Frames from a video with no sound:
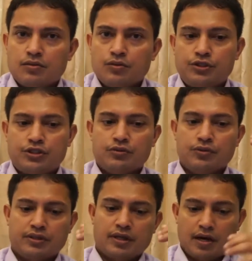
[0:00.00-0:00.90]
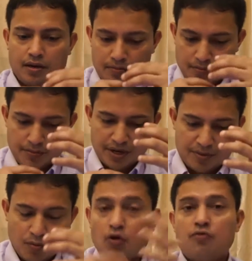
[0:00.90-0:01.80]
which with many more